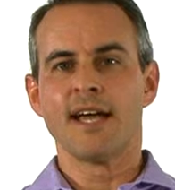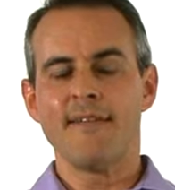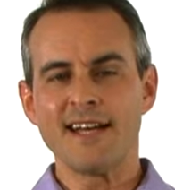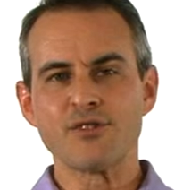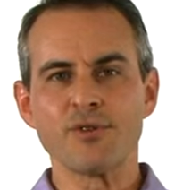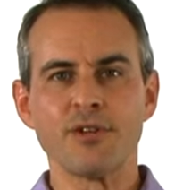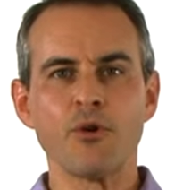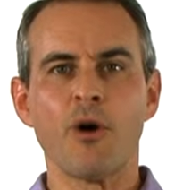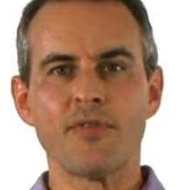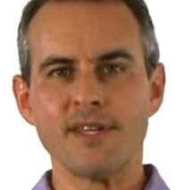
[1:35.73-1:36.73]
And that's really
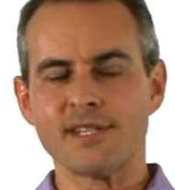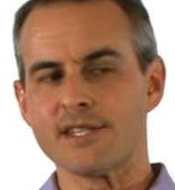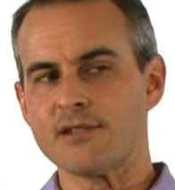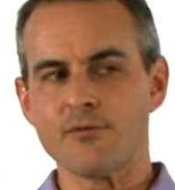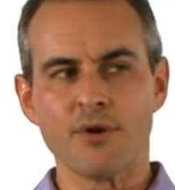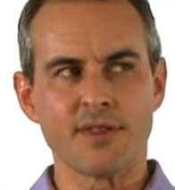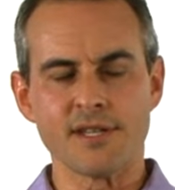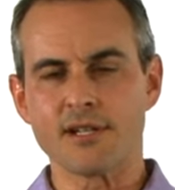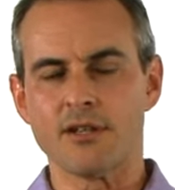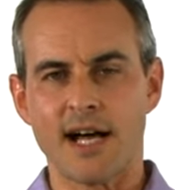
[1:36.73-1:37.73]
what this, what
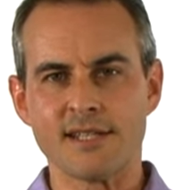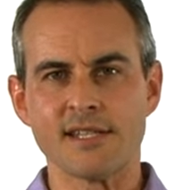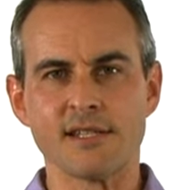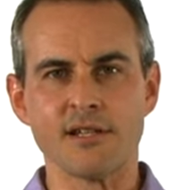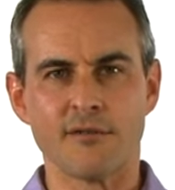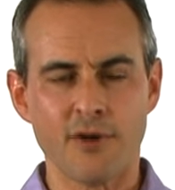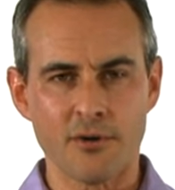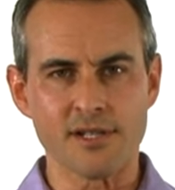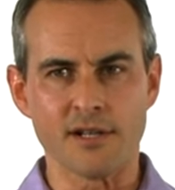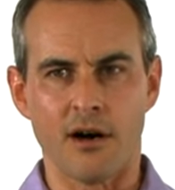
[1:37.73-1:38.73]
this class is going to
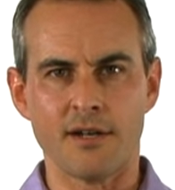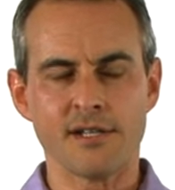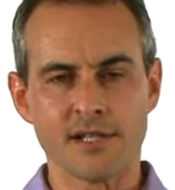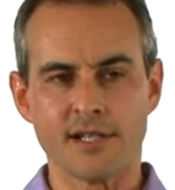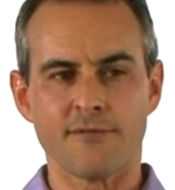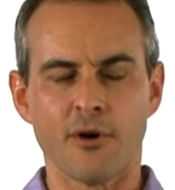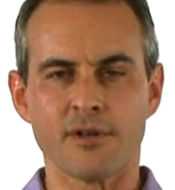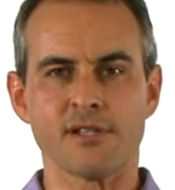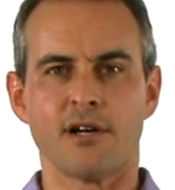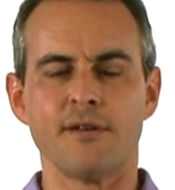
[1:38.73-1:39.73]
focus on, is going to
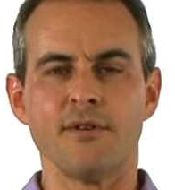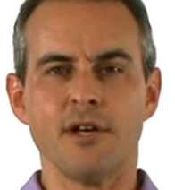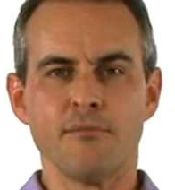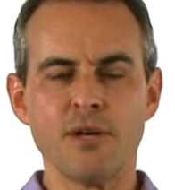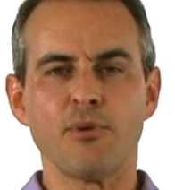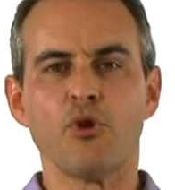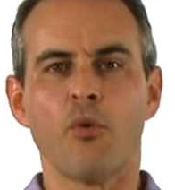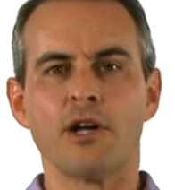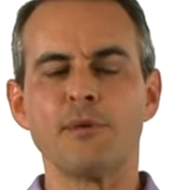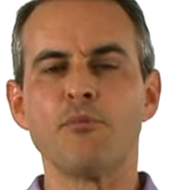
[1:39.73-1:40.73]
focus on people who
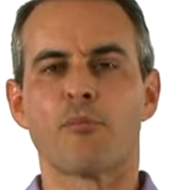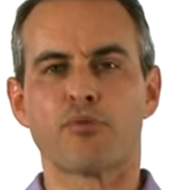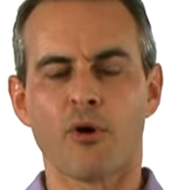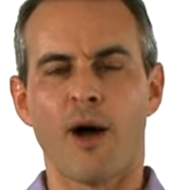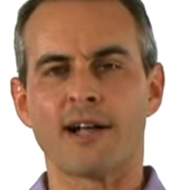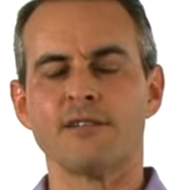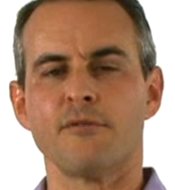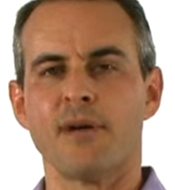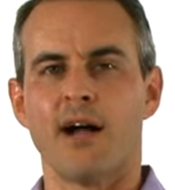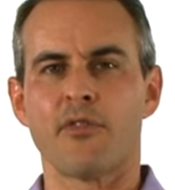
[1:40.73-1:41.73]
want to be more proactive
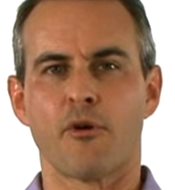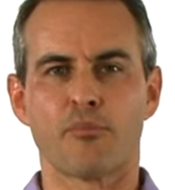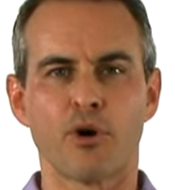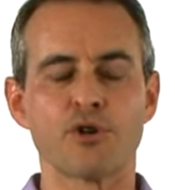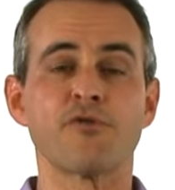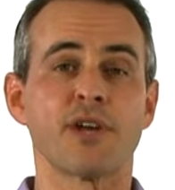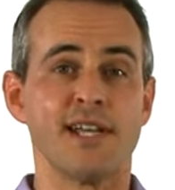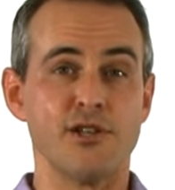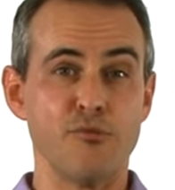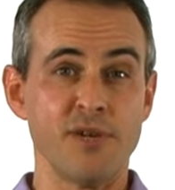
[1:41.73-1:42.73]
about their approach for
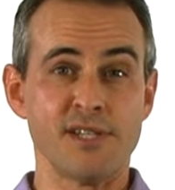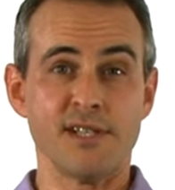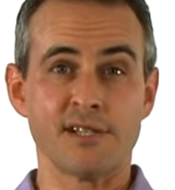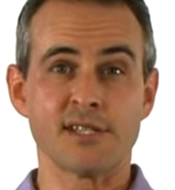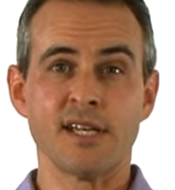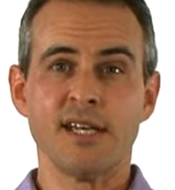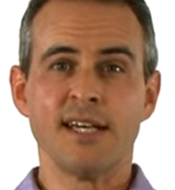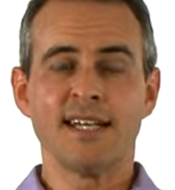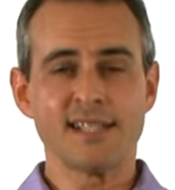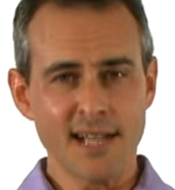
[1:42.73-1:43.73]
getting new business.
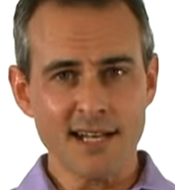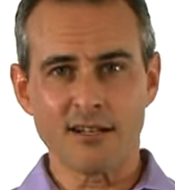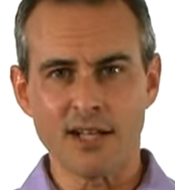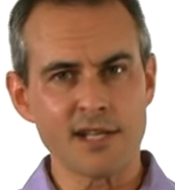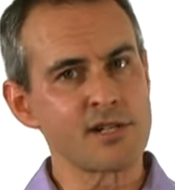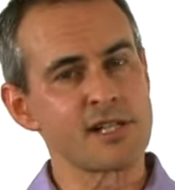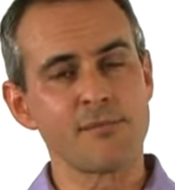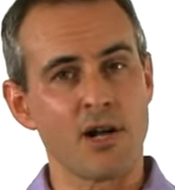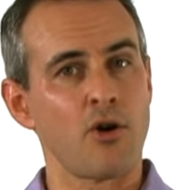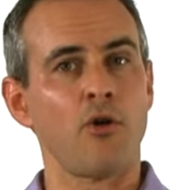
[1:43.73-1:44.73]
It's not a class just
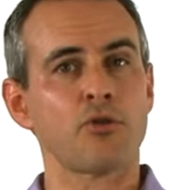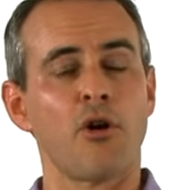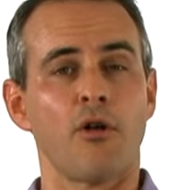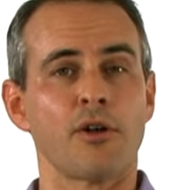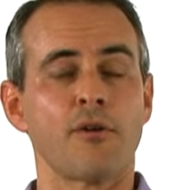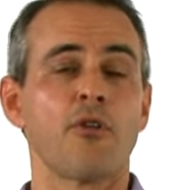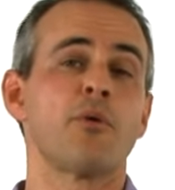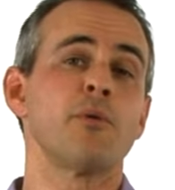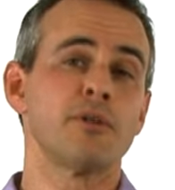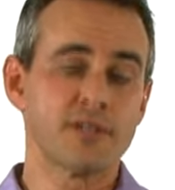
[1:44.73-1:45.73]
about cold calling, although
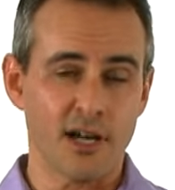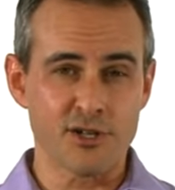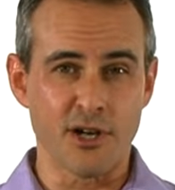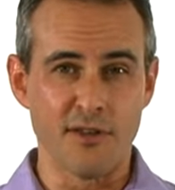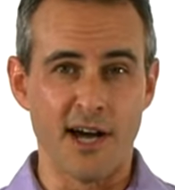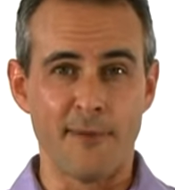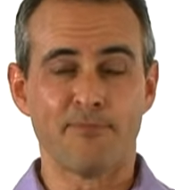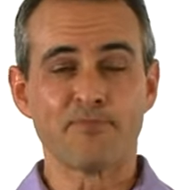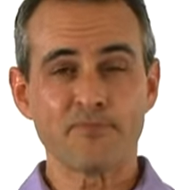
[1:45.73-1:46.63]
we will touch on that.